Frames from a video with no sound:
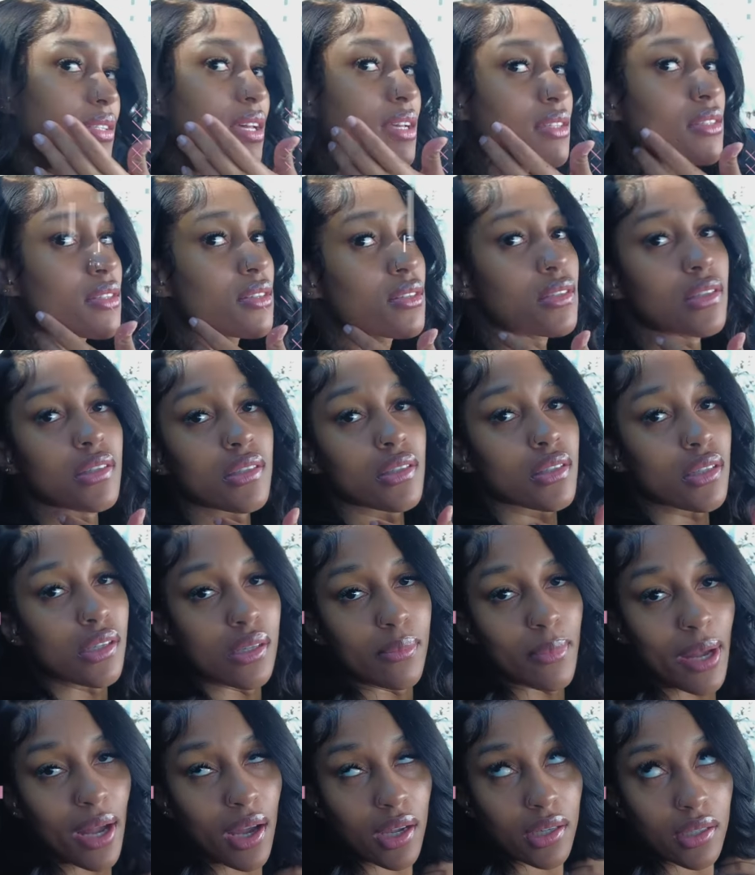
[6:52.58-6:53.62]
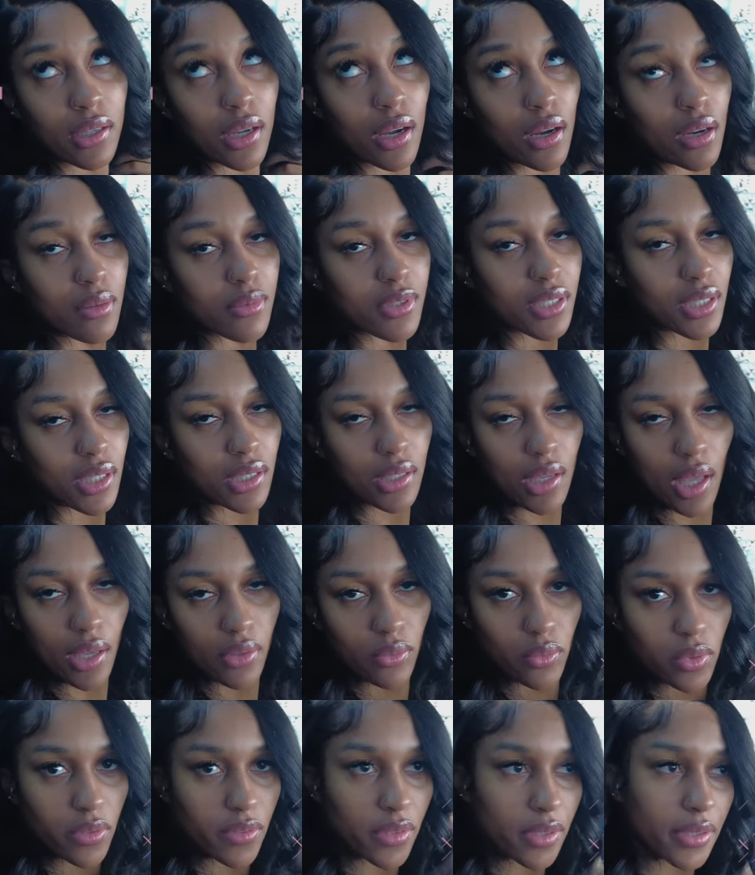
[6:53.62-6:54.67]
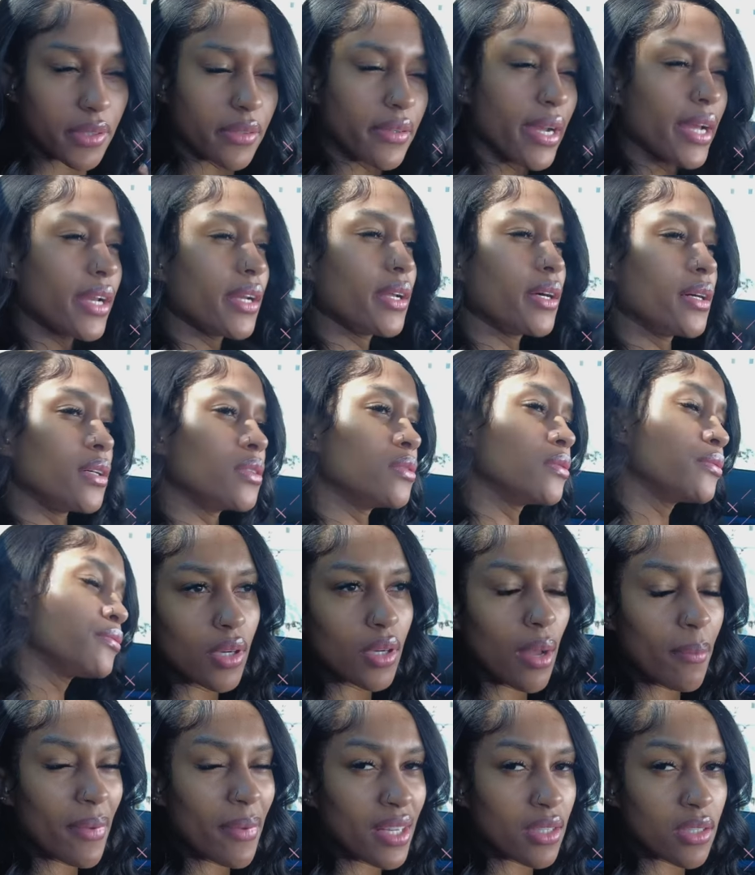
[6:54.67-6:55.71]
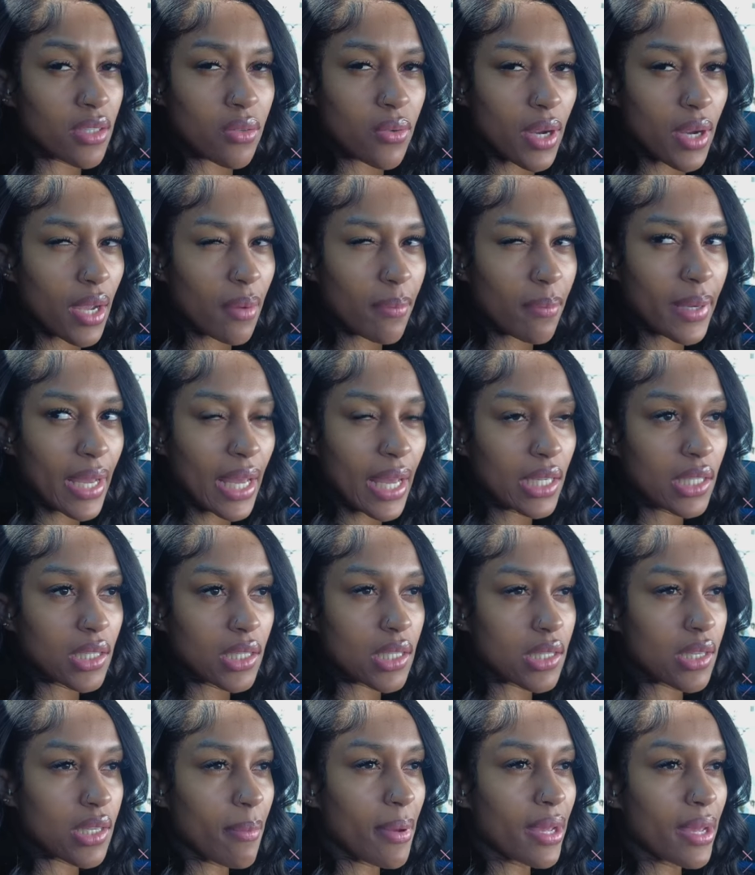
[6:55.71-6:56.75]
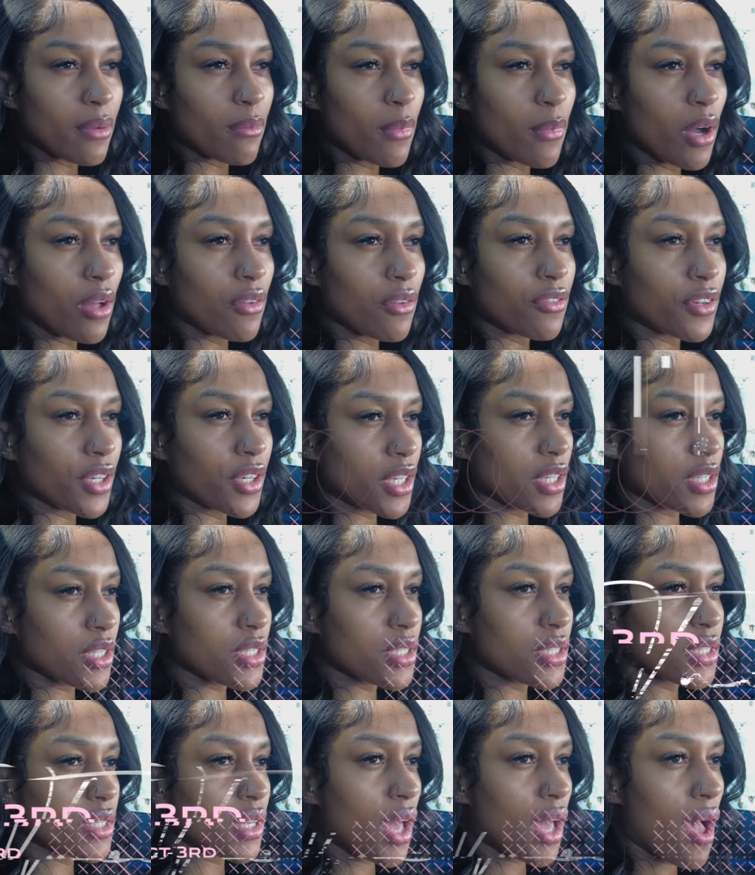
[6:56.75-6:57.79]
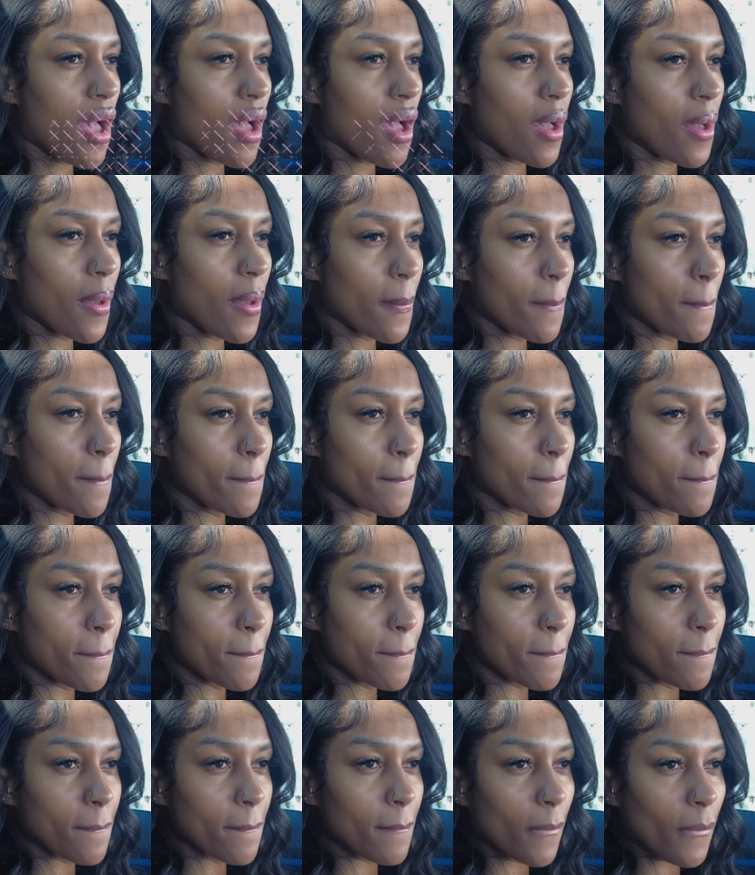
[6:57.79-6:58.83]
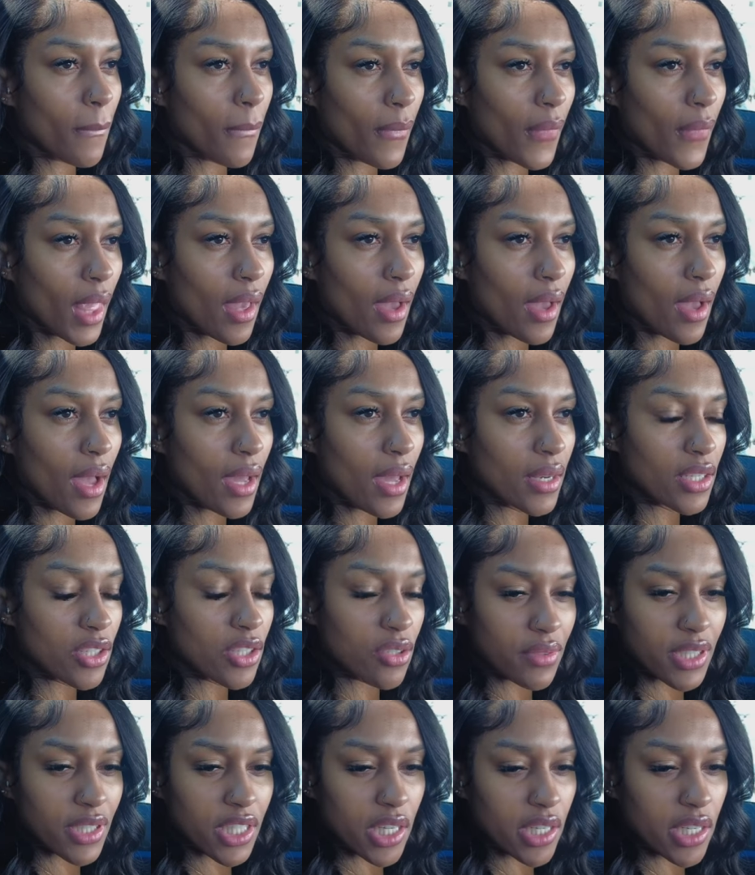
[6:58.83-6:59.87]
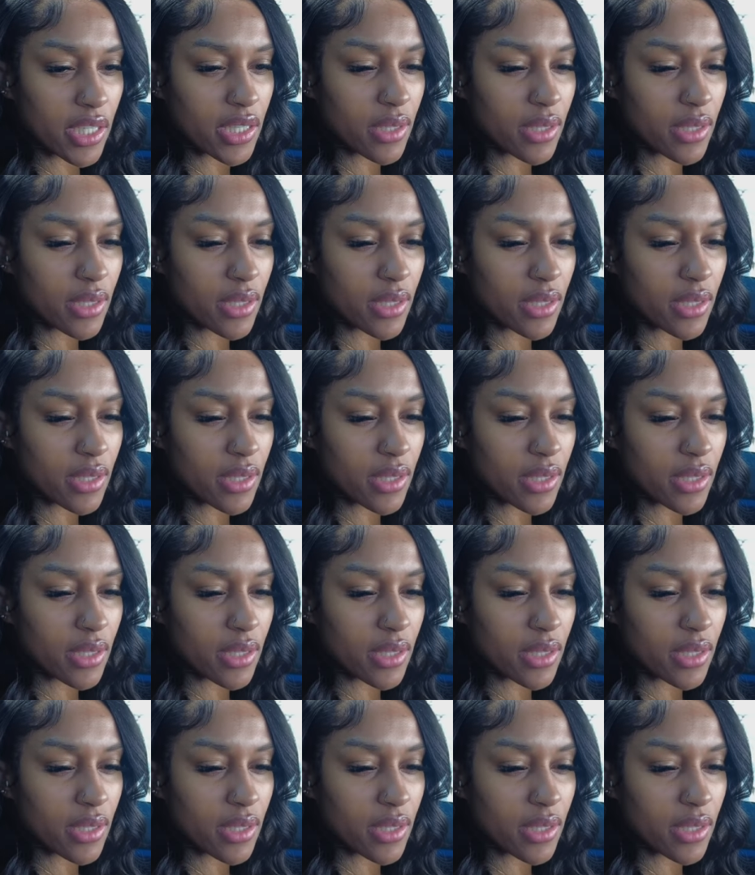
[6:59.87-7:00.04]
as you can see, my underarms looking like Wolverine right now. I'm headed to work, but I need to stop by the mall first. I need to return